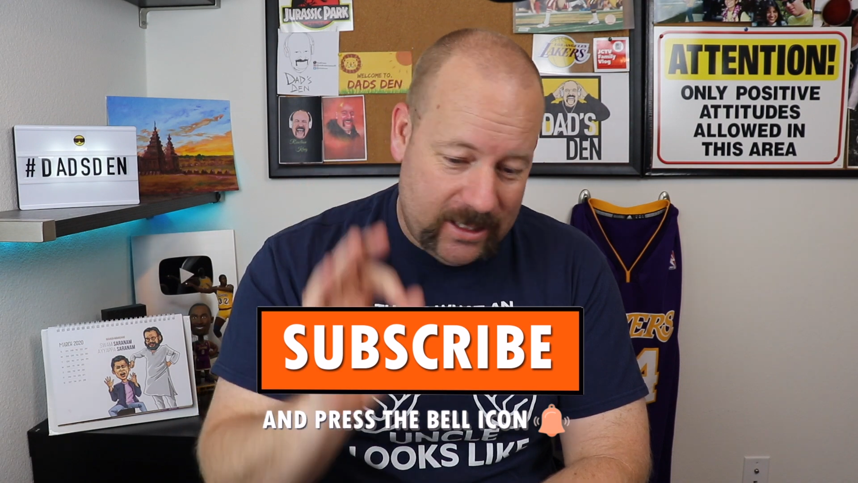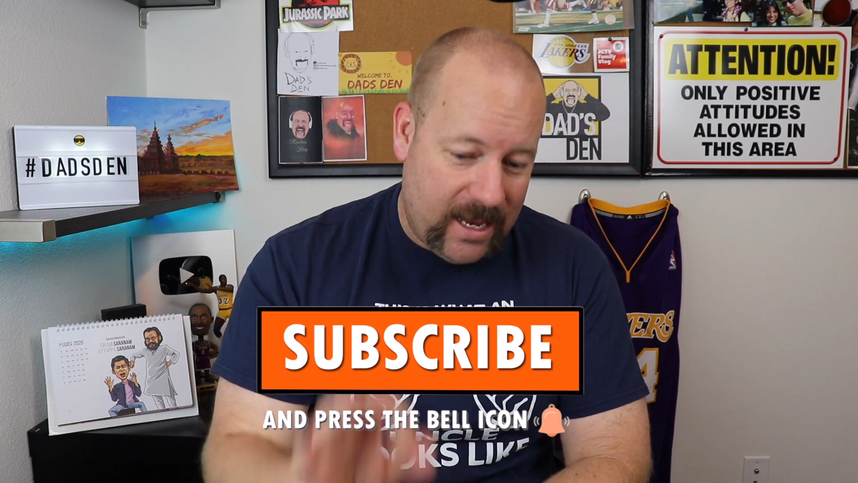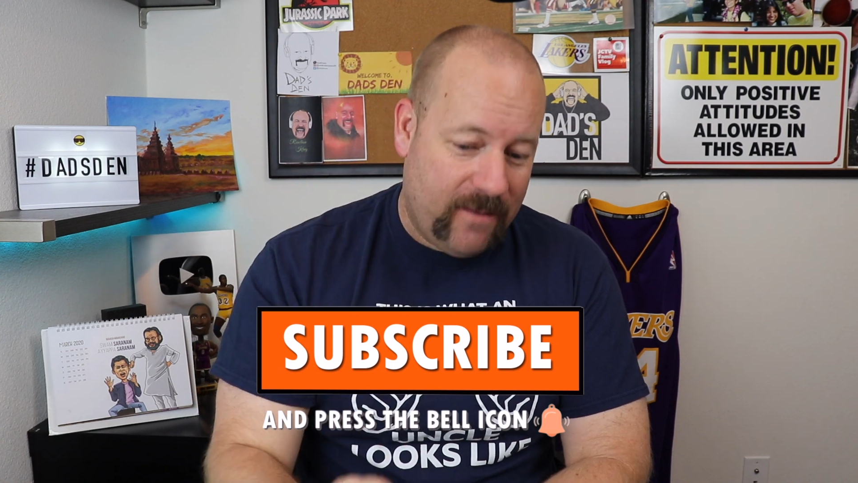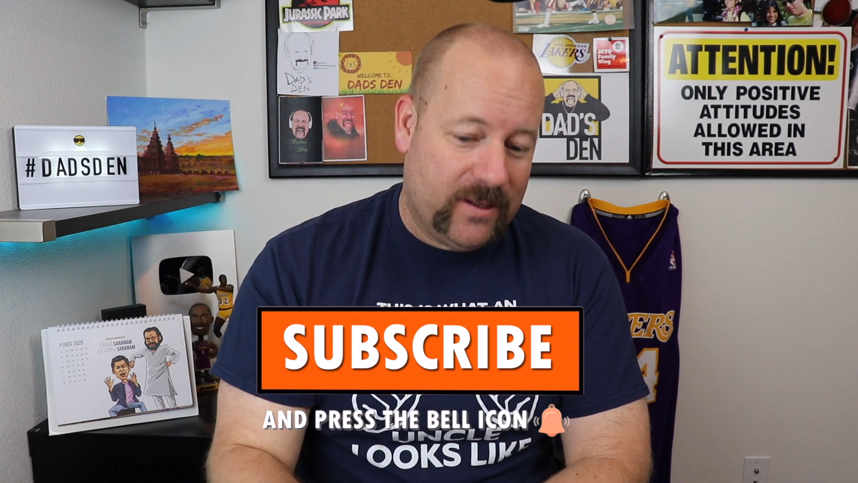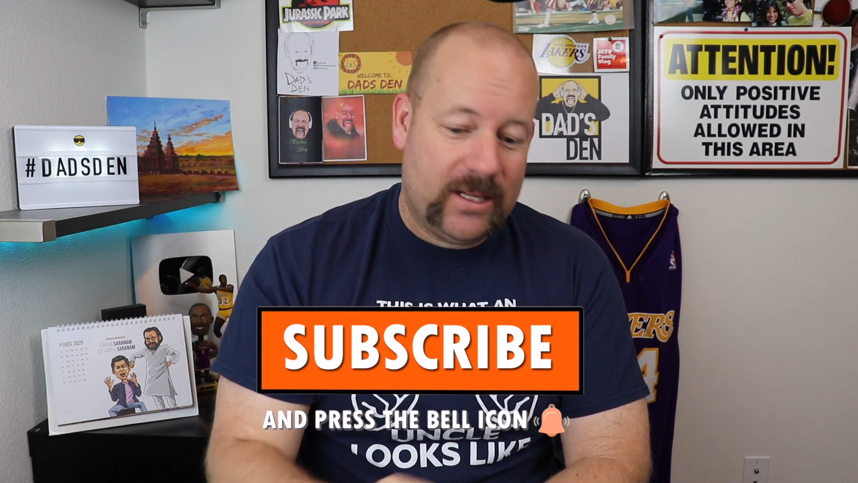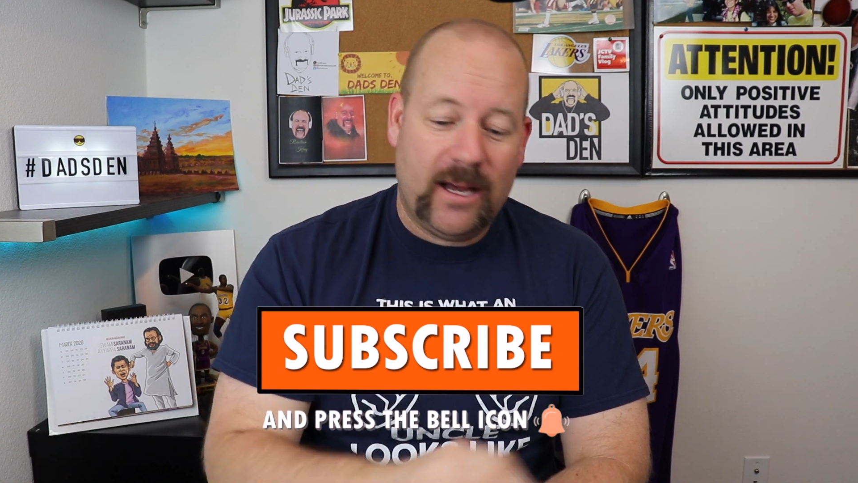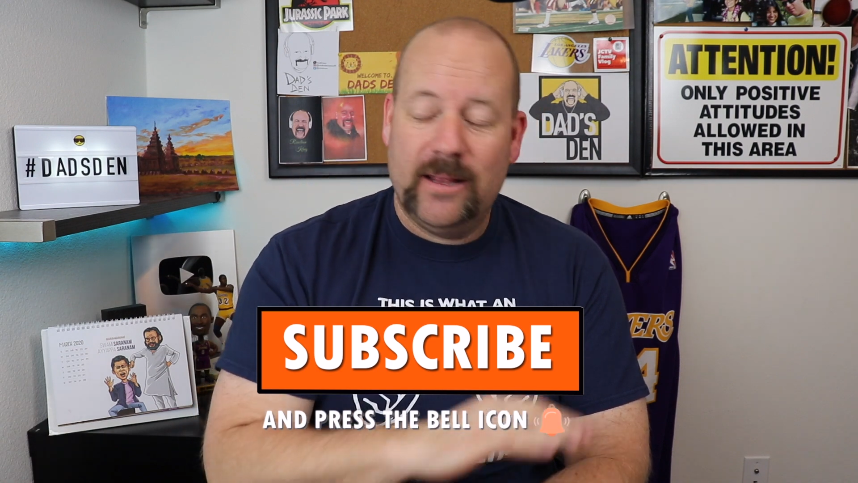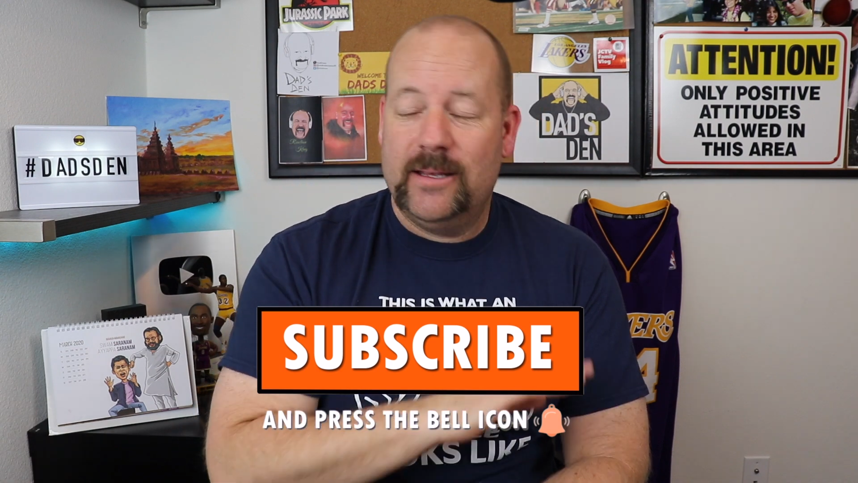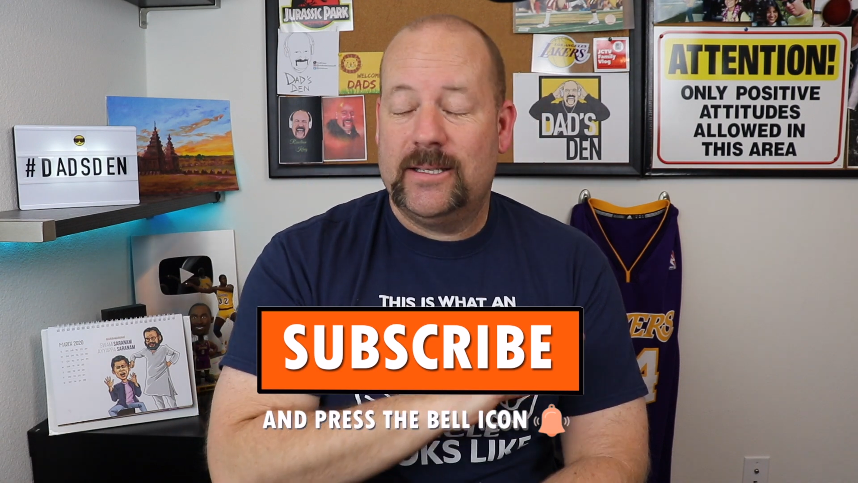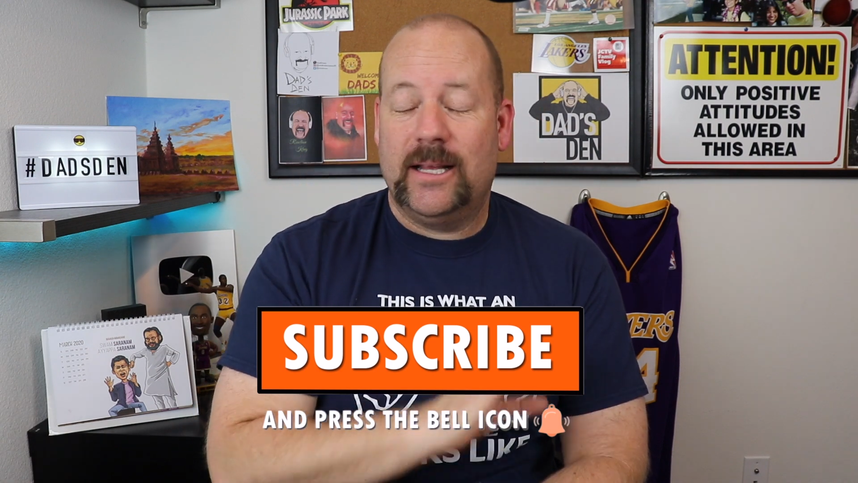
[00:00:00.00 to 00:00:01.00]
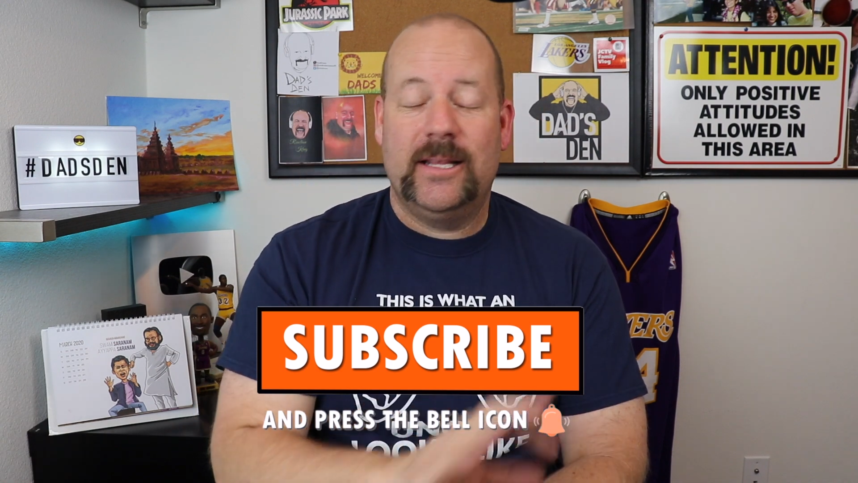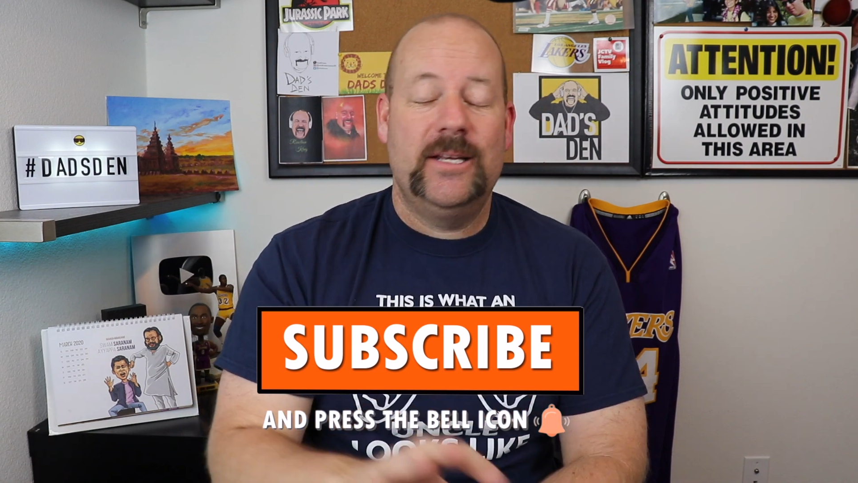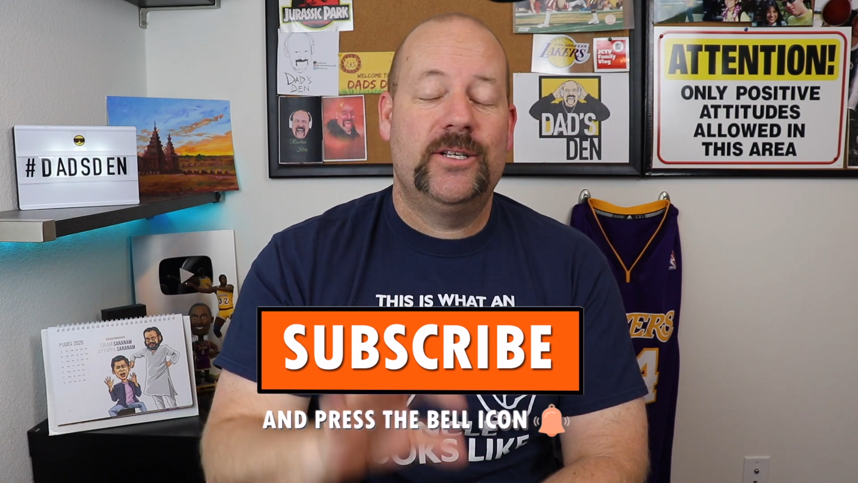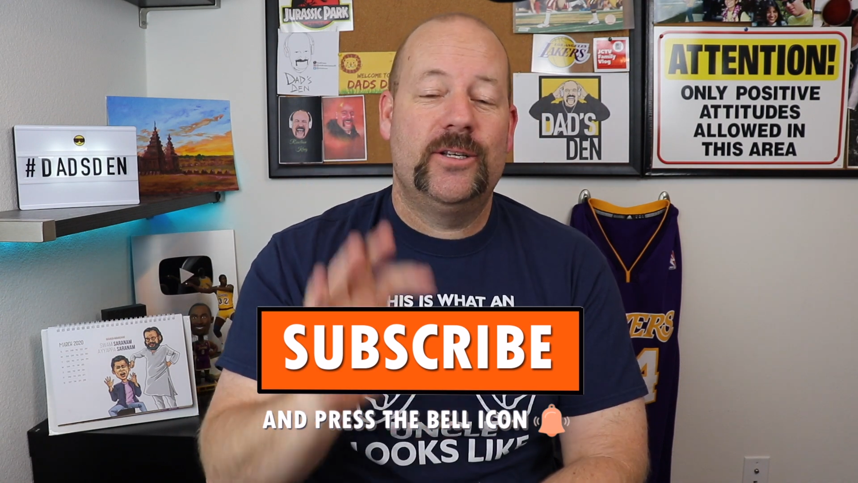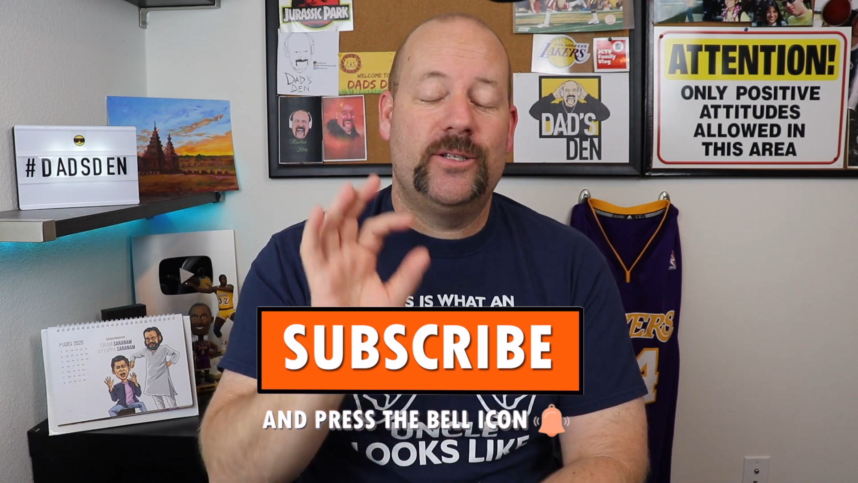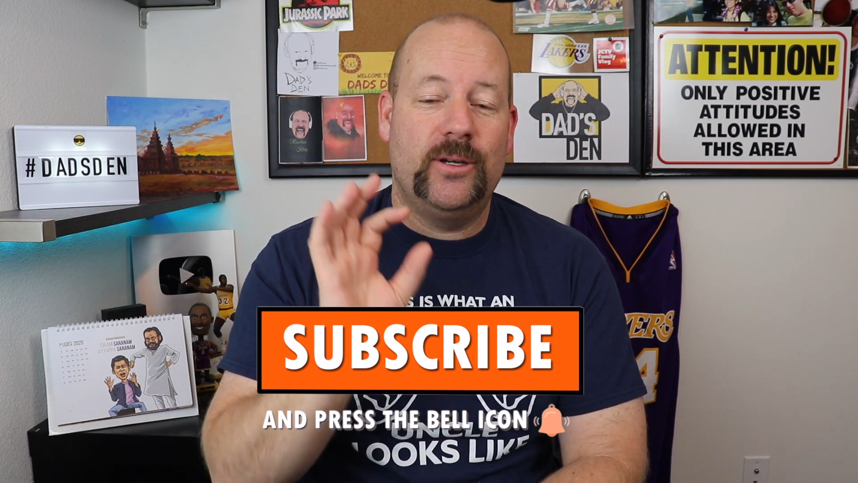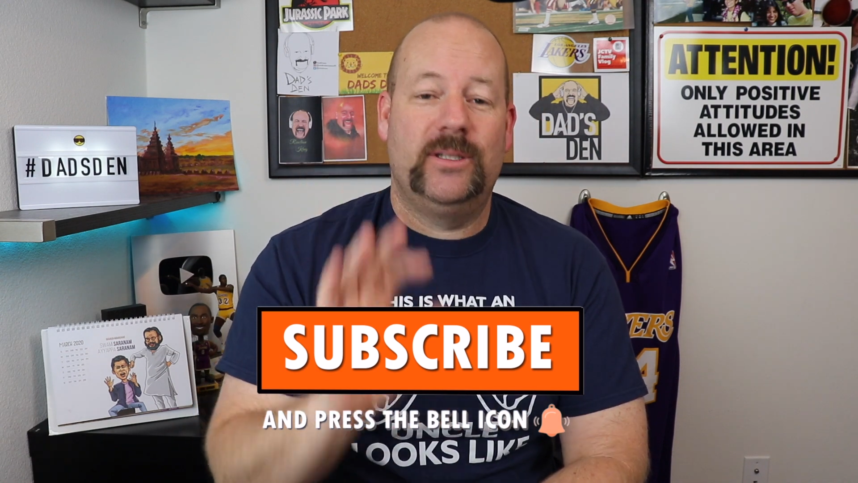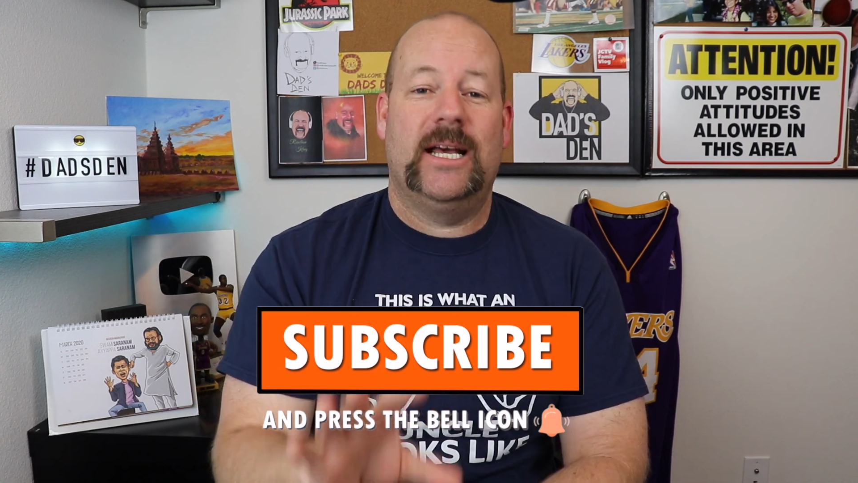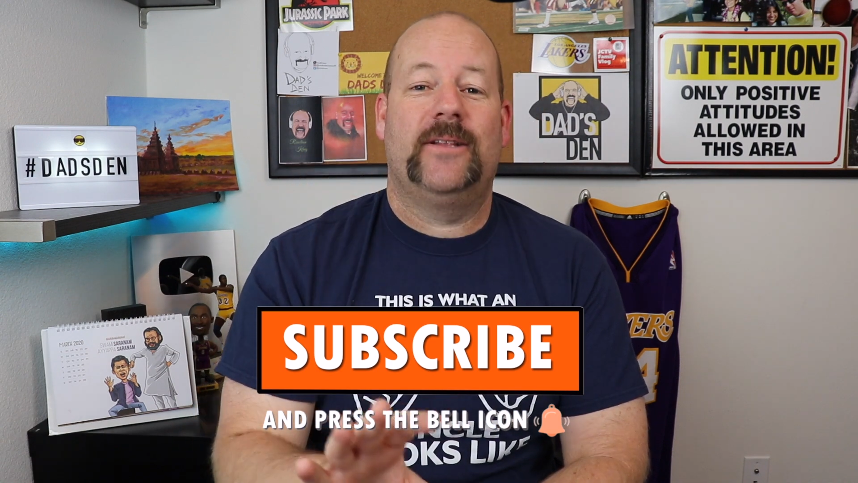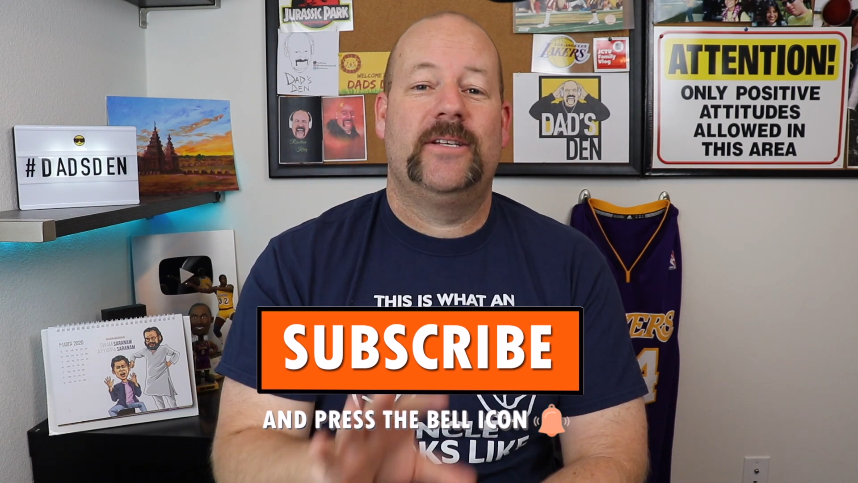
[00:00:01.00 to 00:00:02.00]
D.A. Vasant, Satish, so
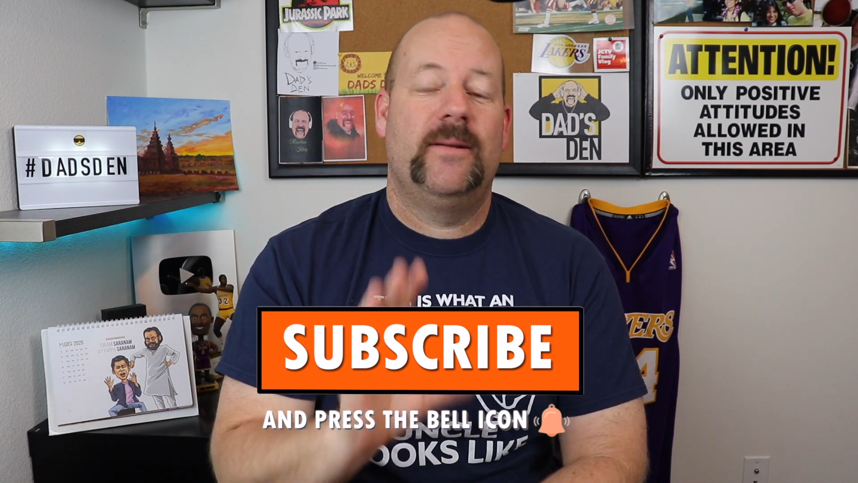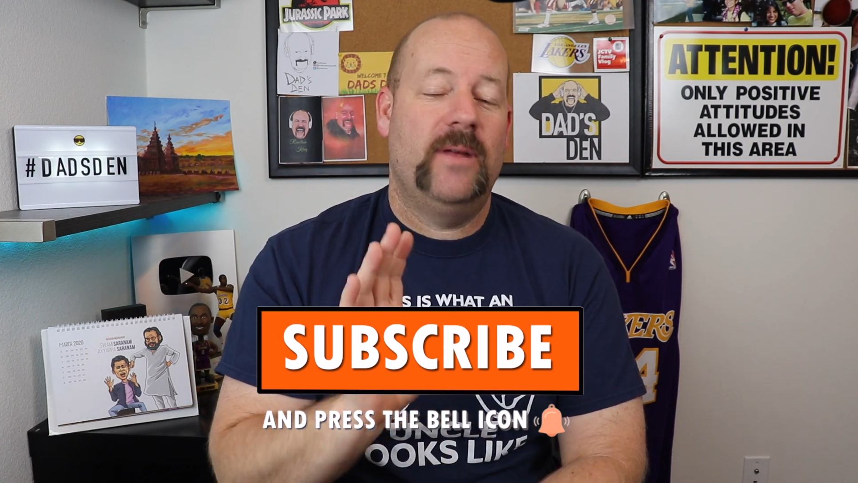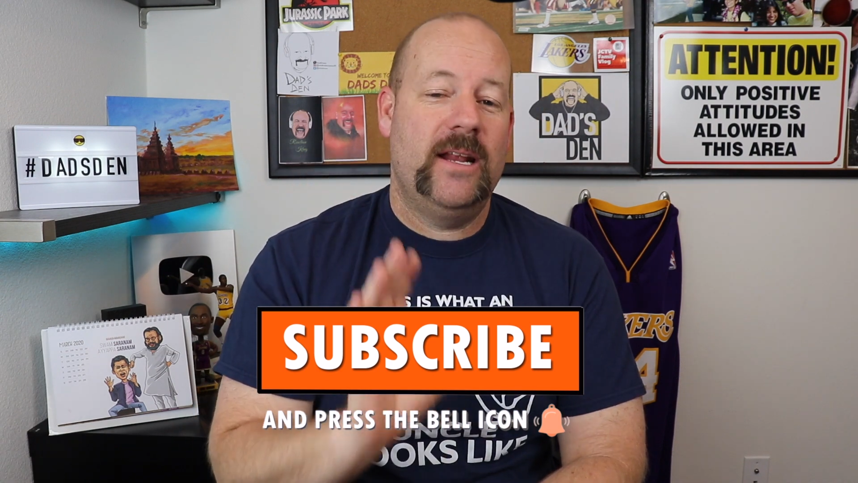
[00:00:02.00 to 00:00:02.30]
talented.